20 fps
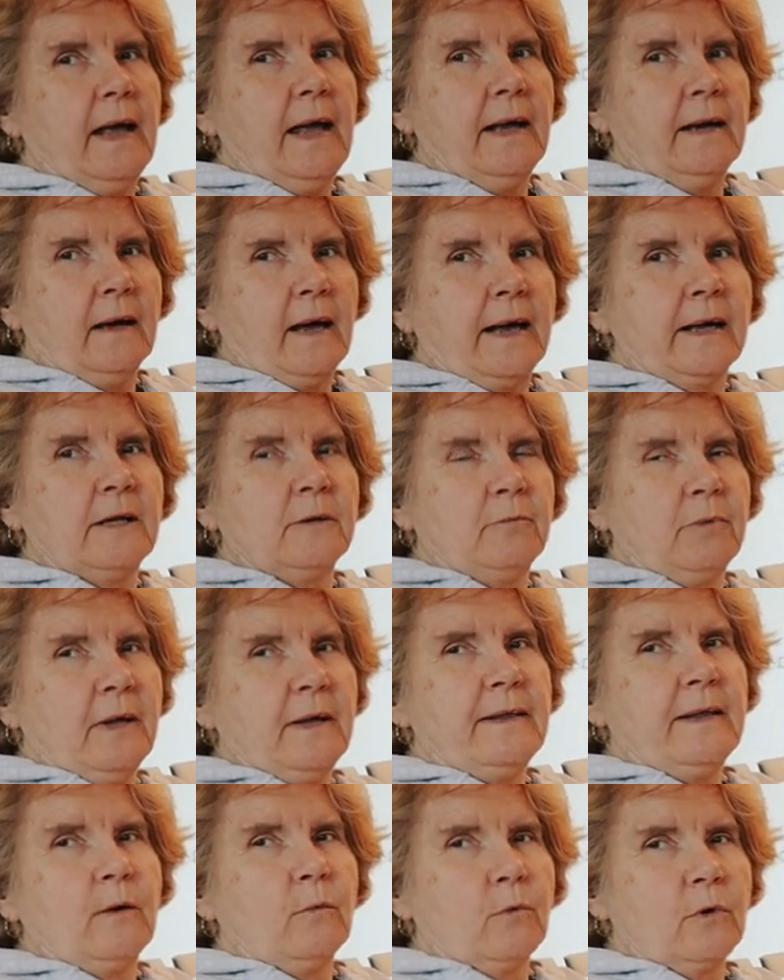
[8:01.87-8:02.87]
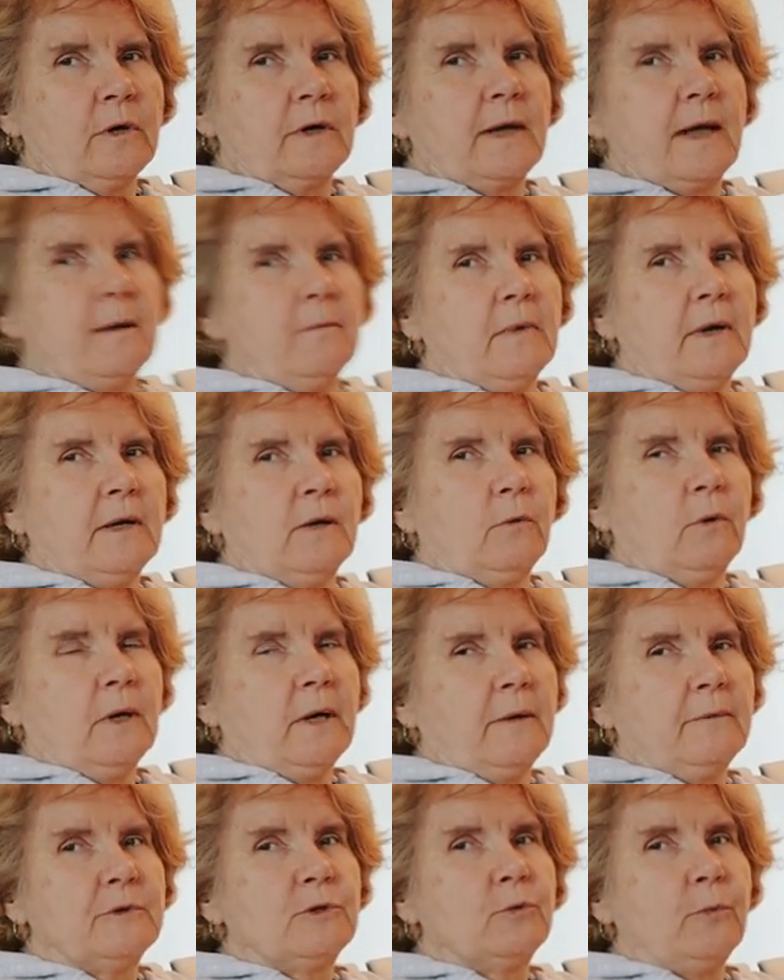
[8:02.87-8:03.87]
And I could play that word game on it while
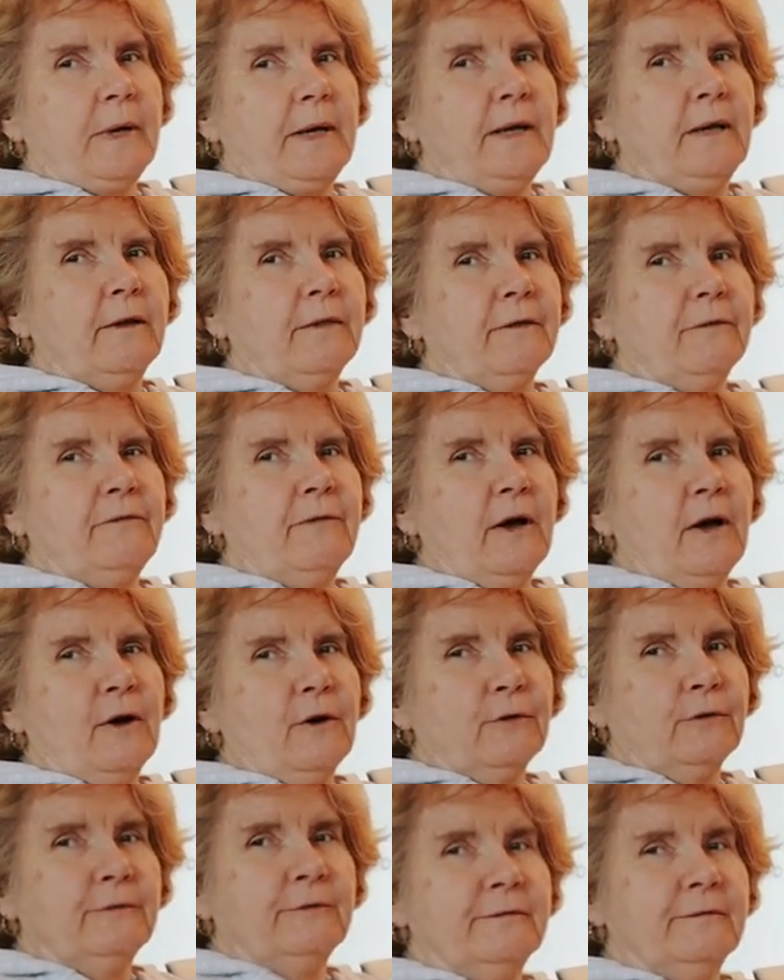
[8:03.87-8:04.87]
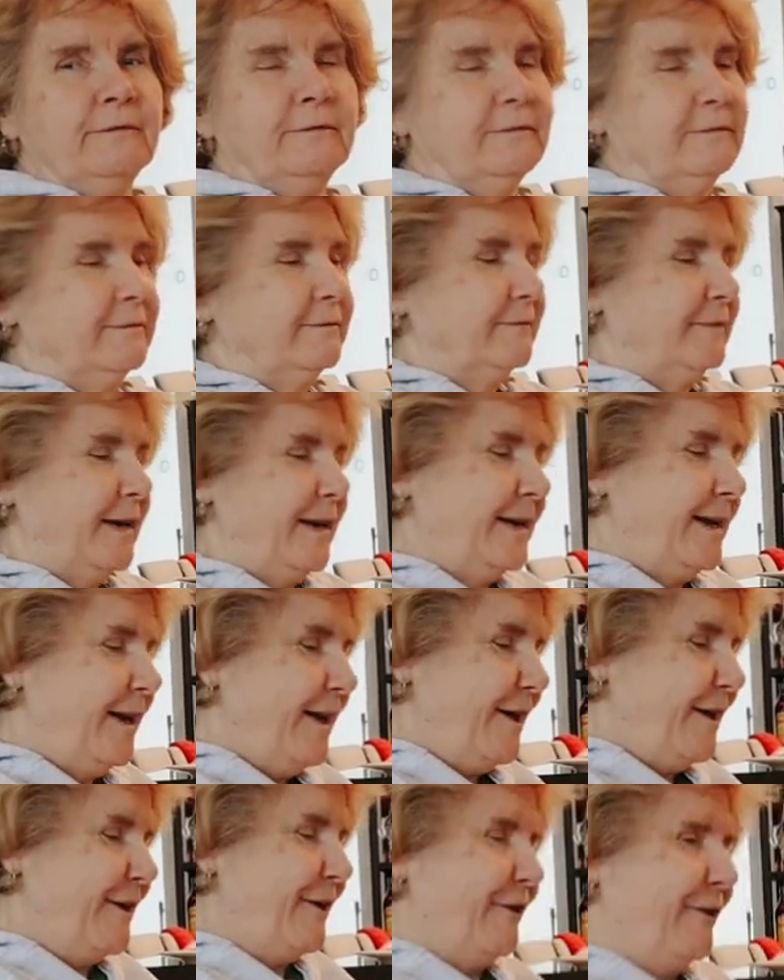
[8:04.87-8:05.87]
I was waiting on the phone. Oh my god. I
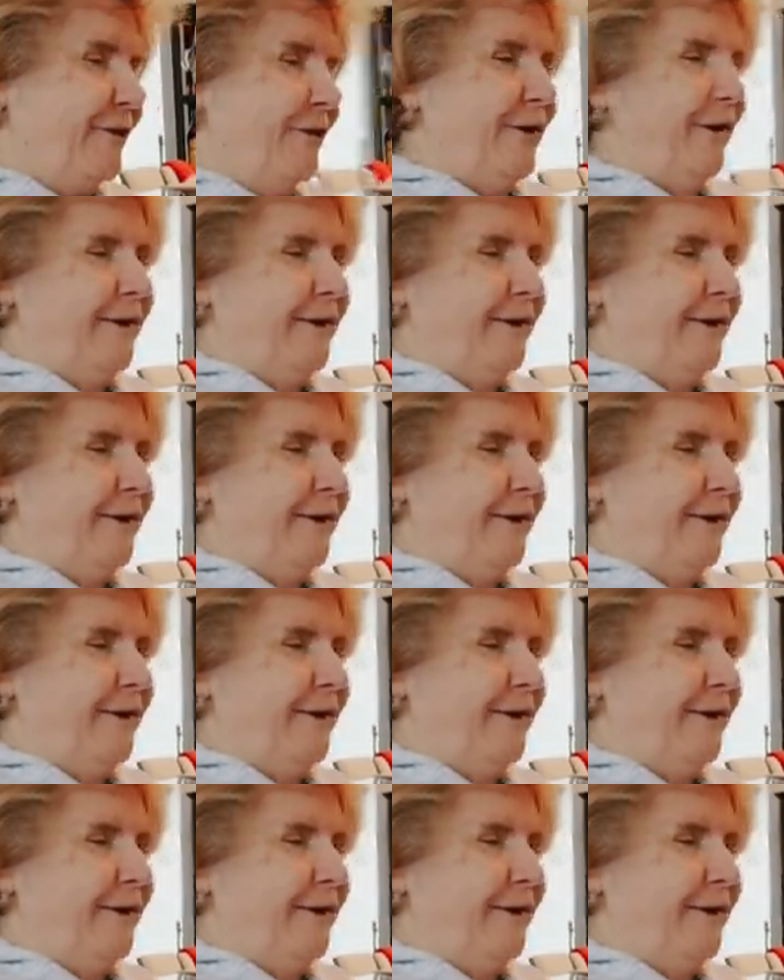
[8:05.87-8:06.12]
know.